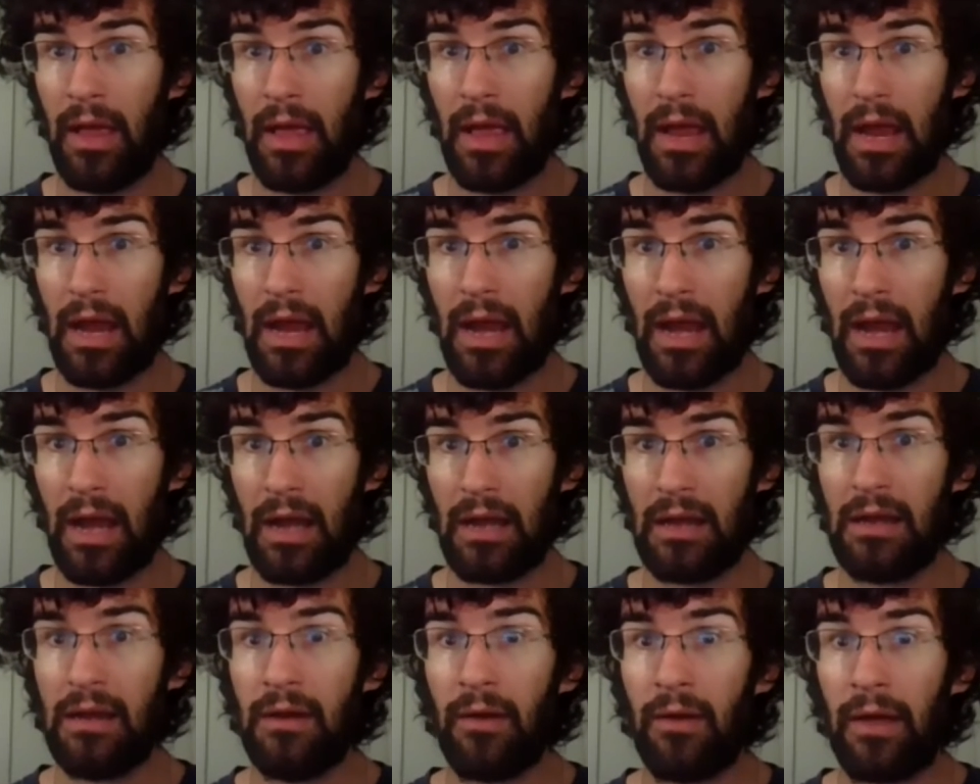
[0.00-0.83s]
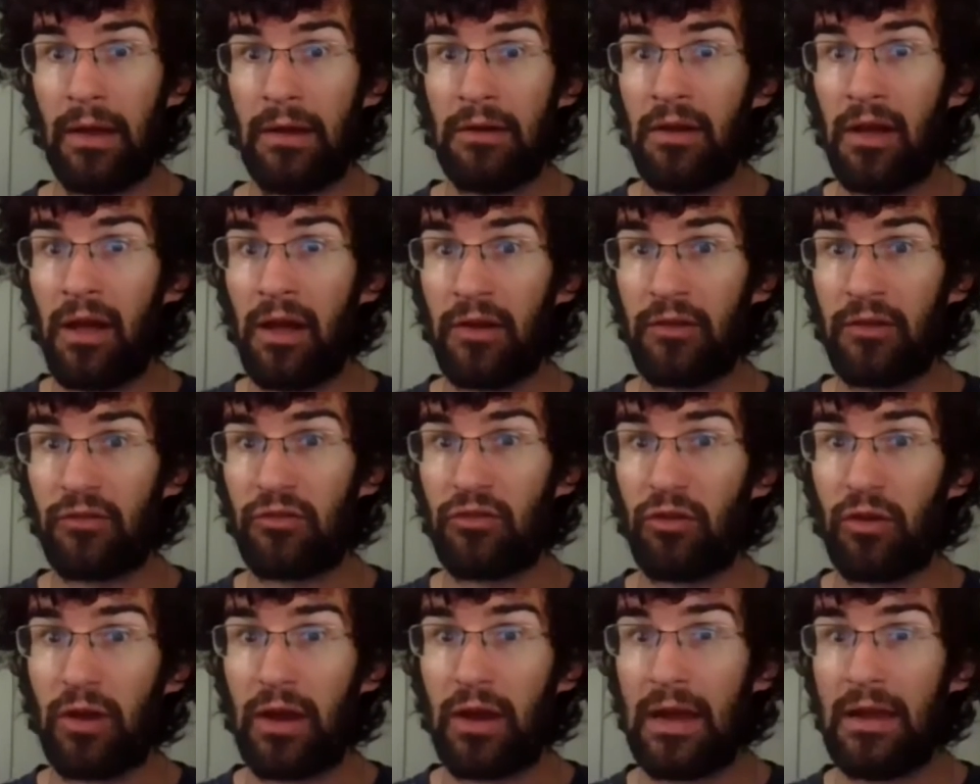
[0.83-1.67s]
And that dog's
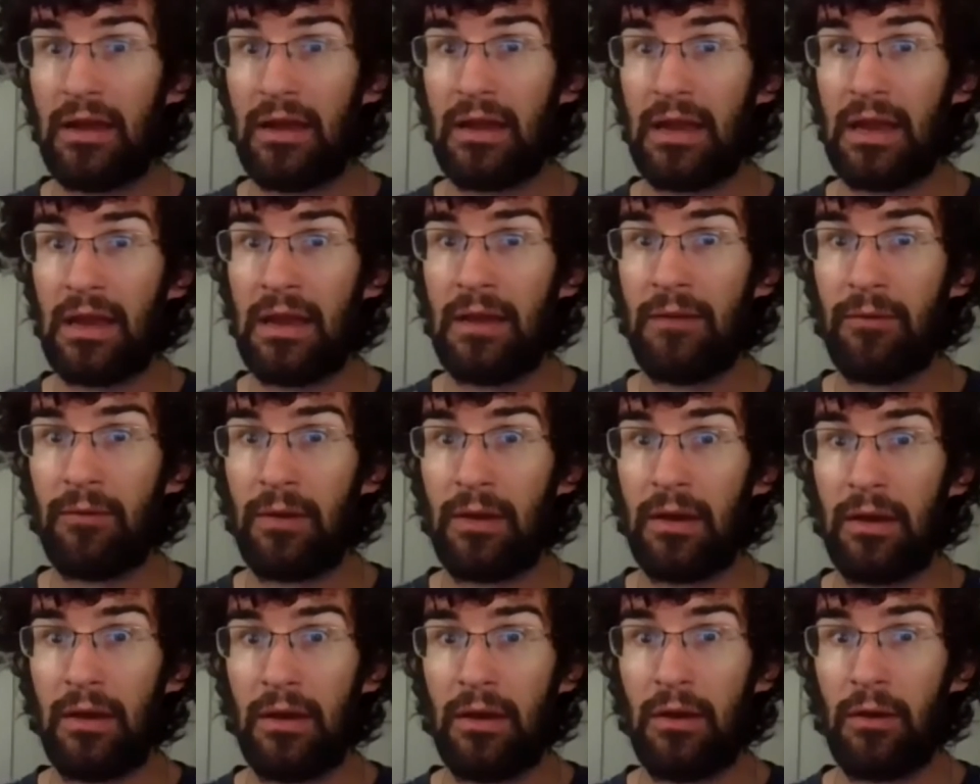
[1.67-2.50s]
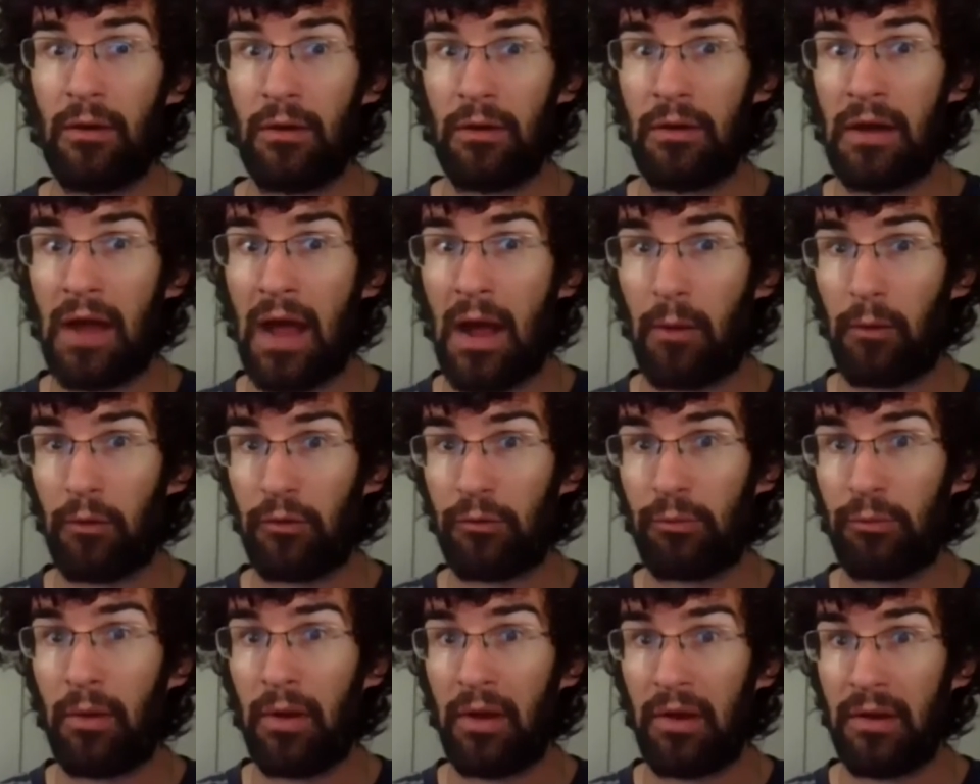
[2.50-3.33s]
trained to even to not
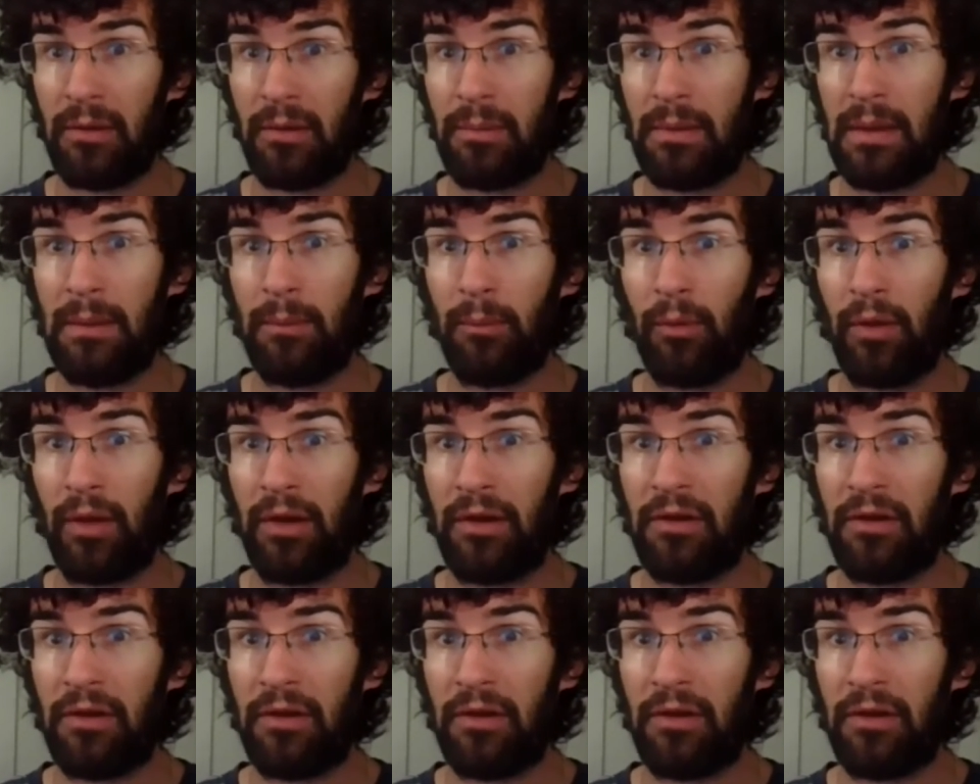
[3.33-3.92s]
respond to people.